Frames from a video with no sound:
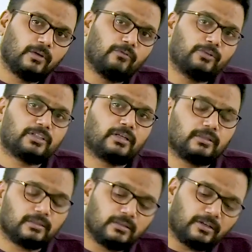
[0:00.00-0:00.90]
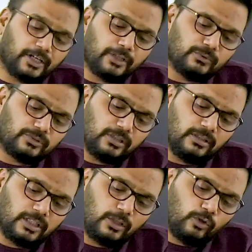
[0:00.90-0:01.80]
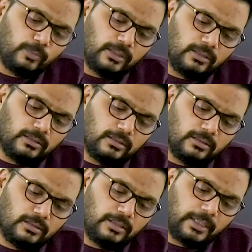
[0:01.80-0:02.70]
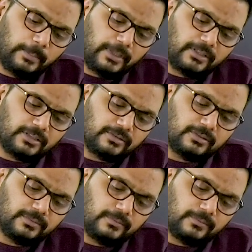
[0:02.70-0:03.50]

which can reduce the global temperatures